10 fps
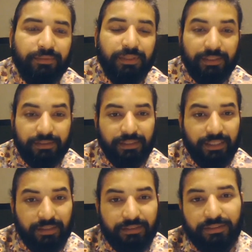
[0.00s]
He is a
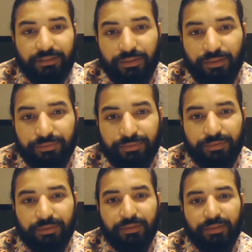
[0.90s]
director
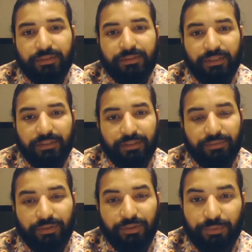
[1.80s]
of Center
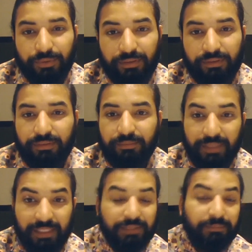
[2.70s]
for Rural
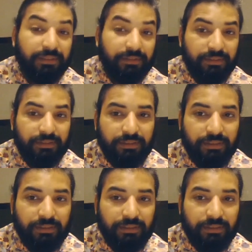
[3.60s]
Management,